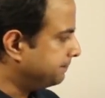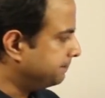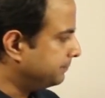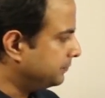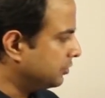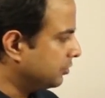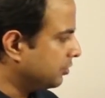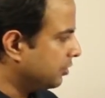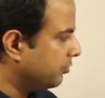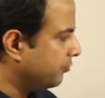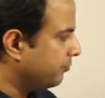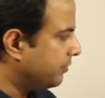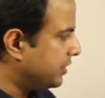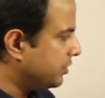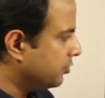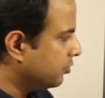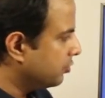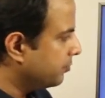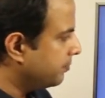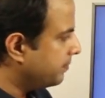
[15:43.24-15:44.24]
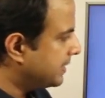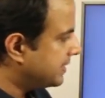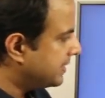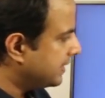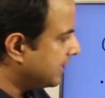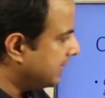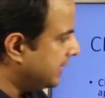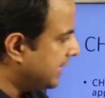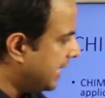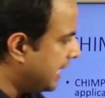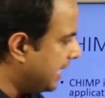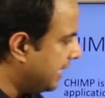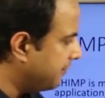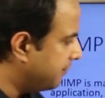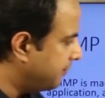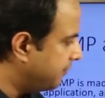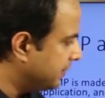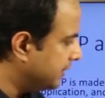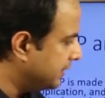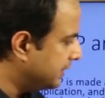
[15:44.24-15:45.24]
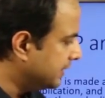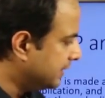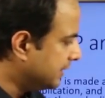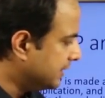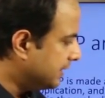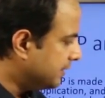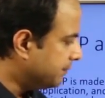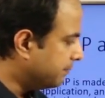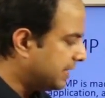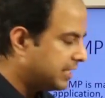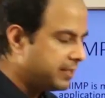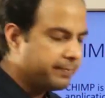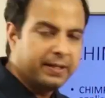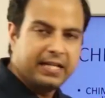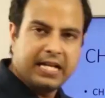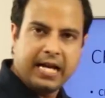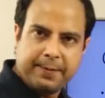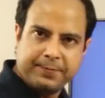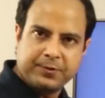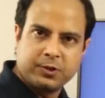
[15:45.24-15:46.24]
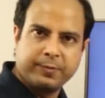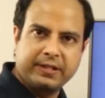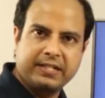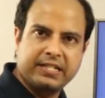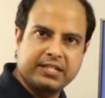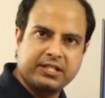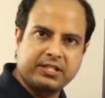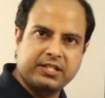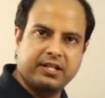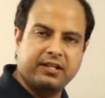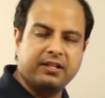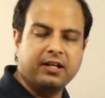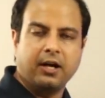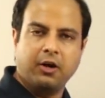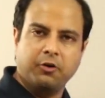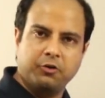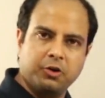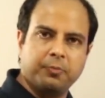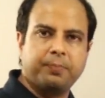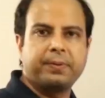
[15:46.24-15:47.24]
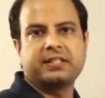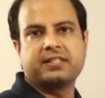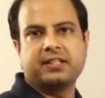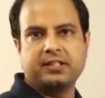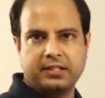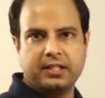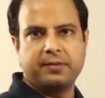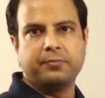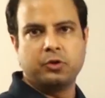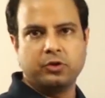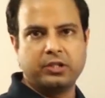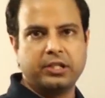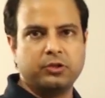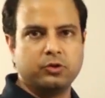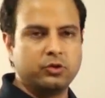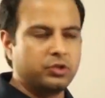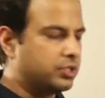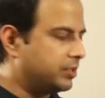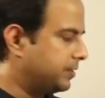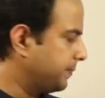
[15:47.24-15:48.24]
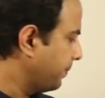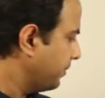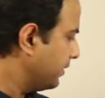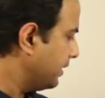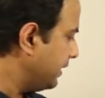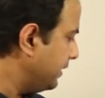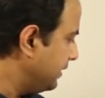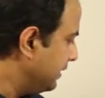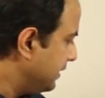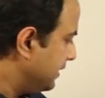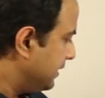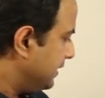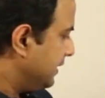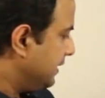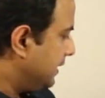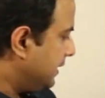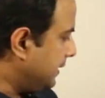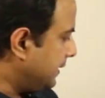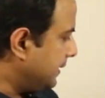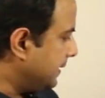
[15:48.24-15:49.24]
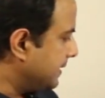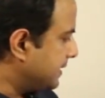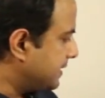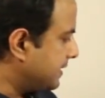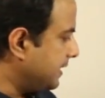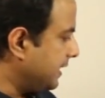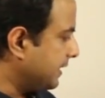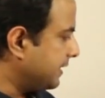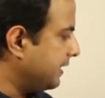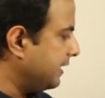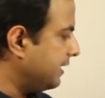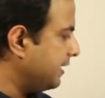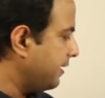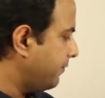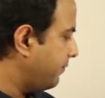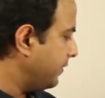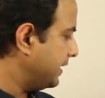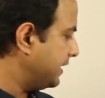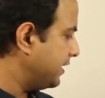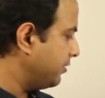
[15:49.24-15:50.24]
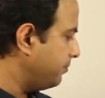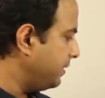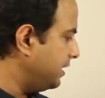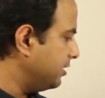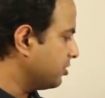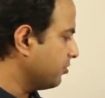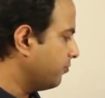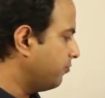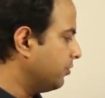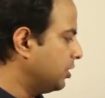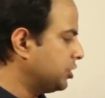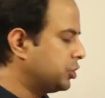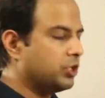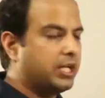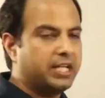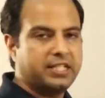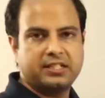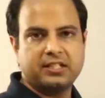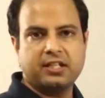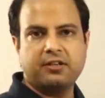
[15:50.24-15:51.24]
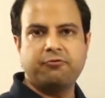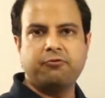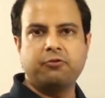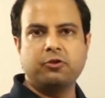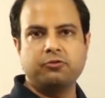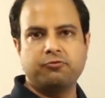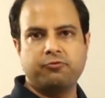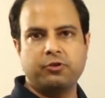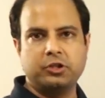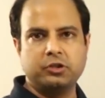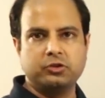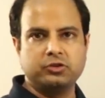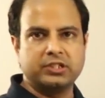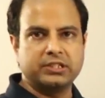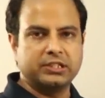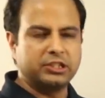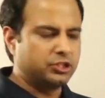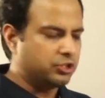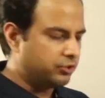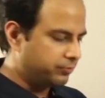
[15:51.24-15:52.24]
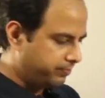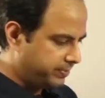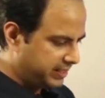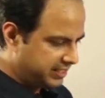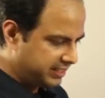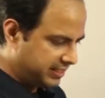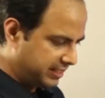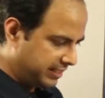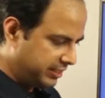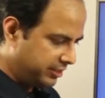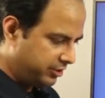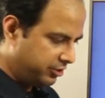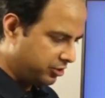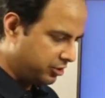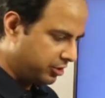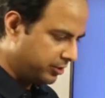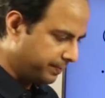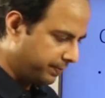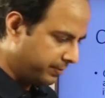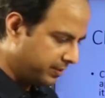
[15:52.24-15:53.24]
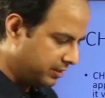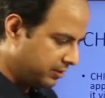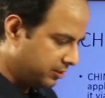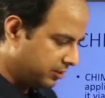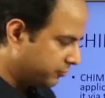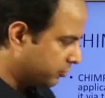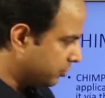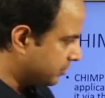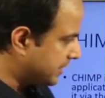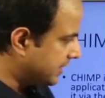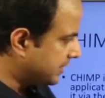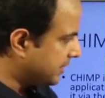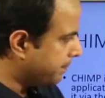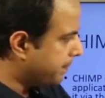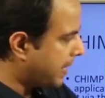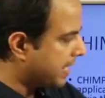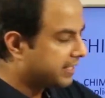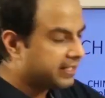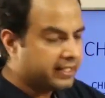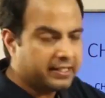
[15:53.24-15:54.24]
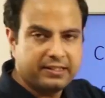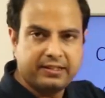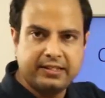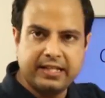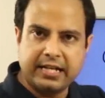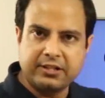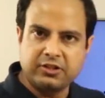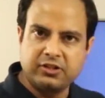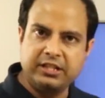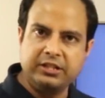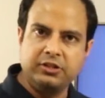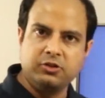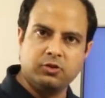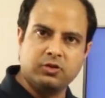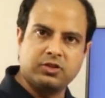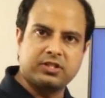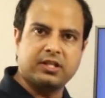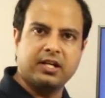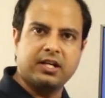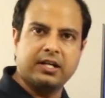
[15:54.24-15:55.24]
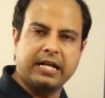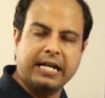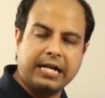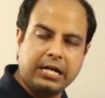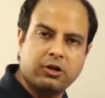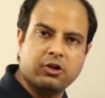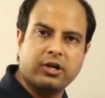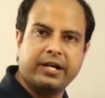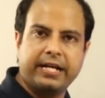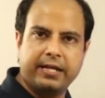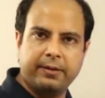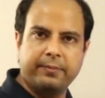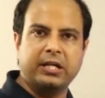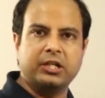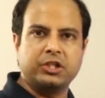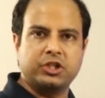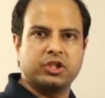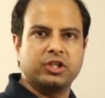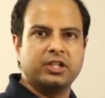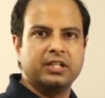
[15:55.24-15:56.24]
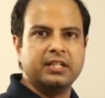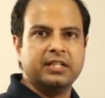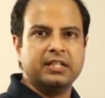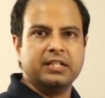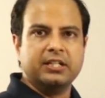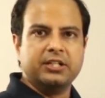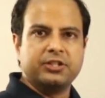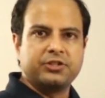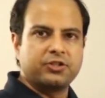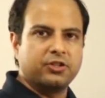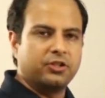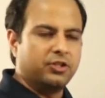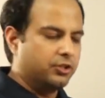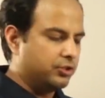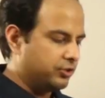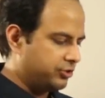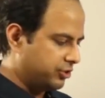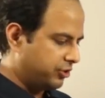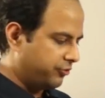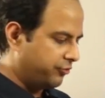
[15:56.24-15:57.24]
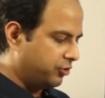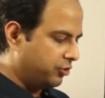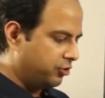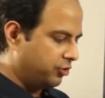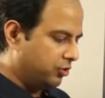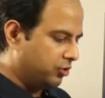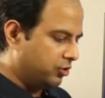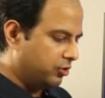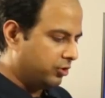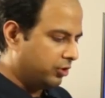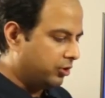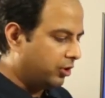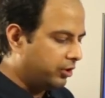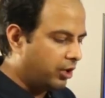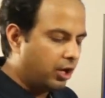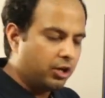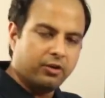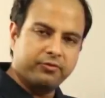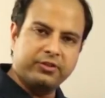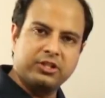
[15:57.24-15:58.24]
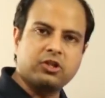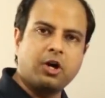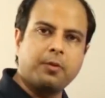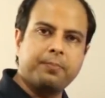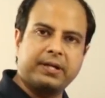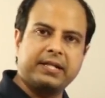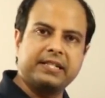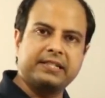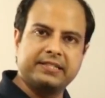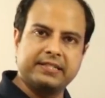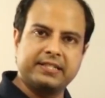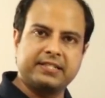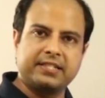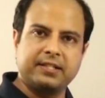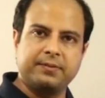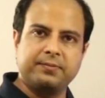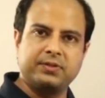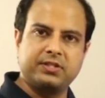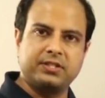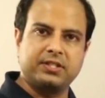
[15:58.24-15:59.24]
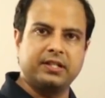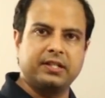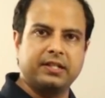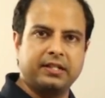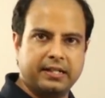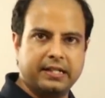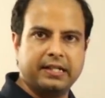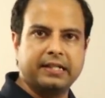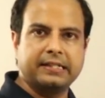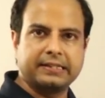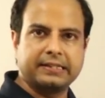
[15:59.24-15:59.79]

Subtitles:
when you basically have multiple apps to be tested, how do you present them to the user? Right. Selecting an effective means of virtualizing a phone for users. So basically, of course, at the back end, they actually use an Android image. So if you know all of these operating systems, an